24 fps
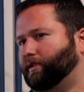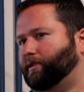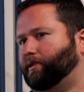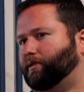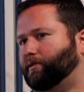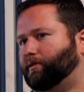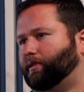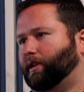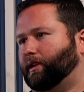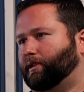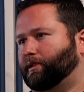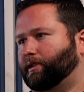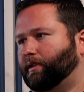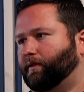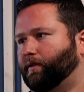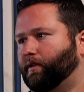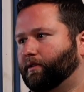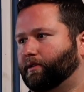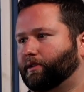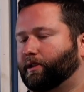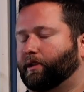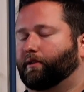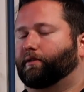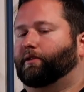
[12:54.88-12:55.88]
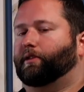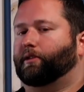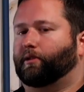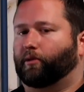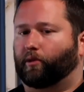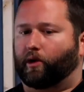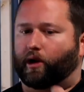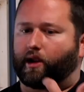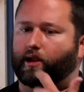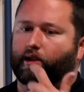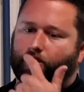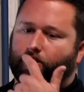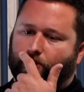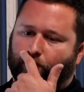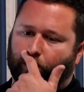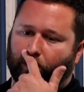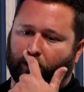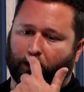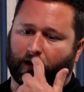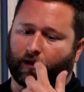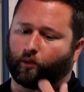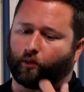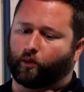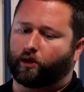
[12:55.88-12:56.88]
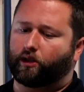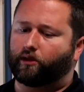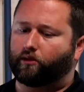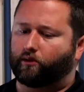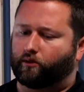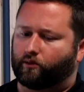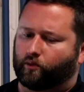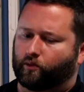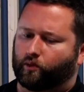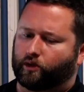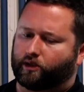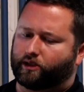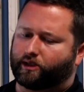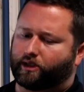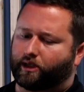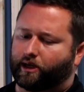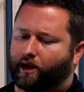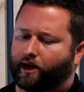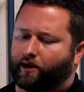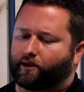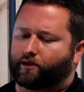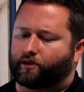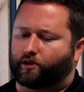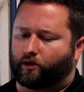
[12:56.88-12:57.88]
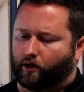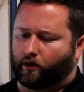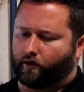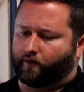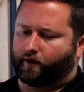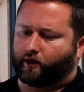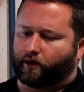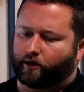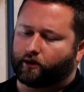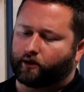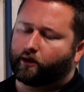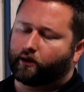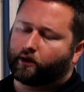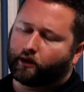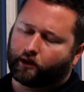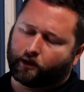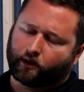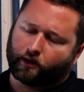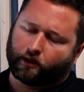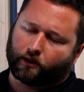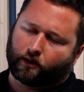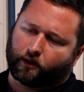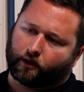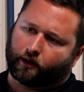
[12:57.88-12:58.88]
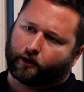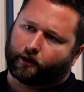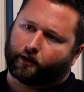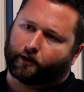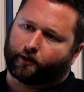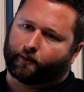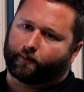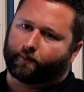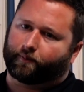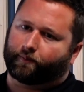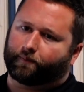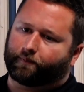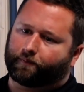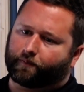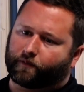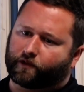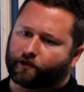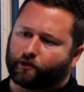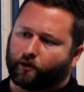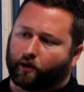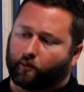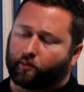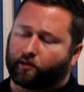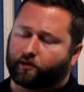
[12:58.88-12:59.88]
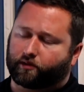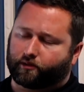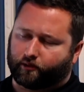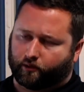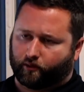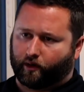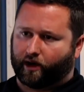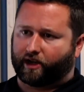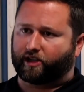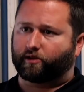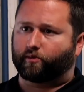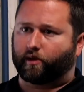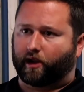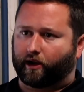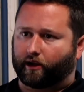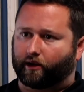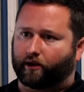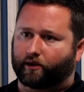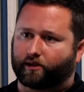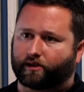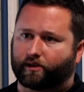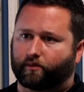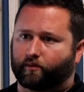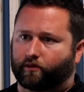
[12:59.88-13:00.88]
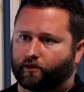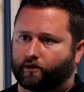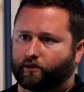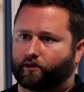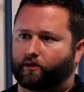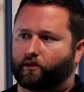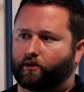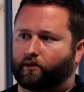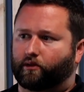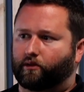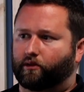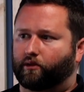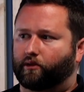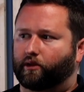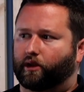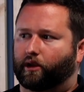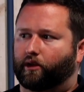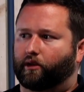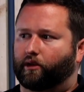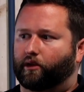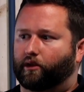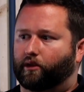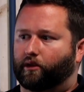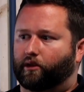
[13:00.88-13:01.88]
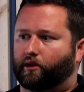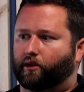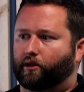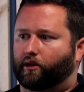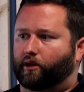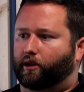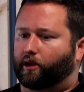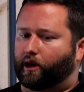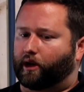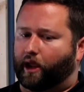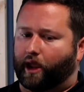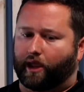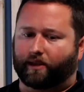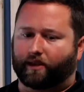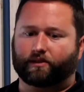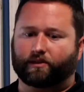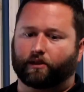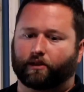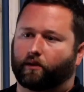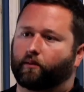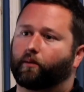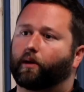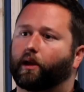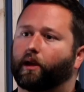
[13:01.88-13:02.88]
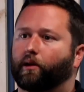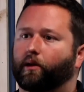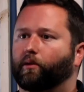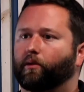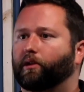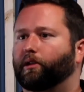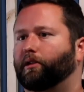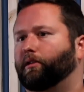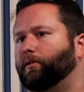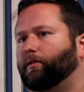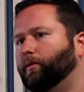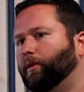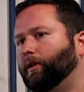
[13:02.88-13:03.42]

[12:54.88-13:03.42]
takes different stuff to the range, but we send out a survey to our pistol range bag customers and ask them, hey, what do you